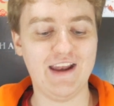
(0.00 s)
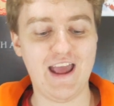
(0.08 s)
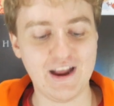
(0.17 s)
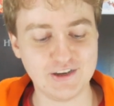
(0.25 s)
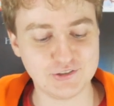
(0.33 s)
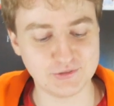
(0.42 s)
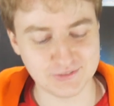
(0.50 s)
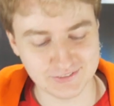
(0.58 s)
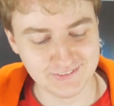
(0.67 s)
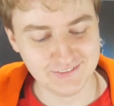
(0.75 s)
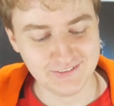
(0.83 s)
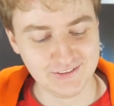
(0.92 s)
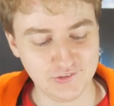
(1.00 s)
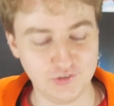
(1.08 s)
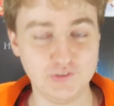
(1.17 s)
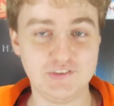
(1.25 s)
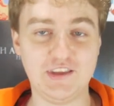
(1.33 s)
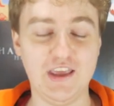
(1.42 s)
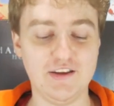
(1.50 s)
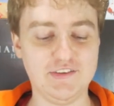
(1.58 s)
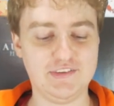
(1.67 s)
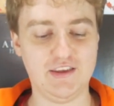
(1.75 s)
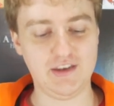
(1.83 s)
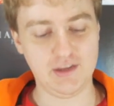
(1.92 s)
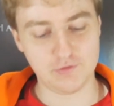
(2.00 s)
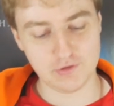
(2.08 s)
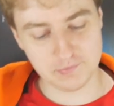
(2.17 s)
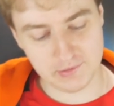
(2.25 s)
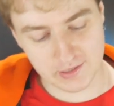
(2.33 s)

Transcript: actual to scale set, it would be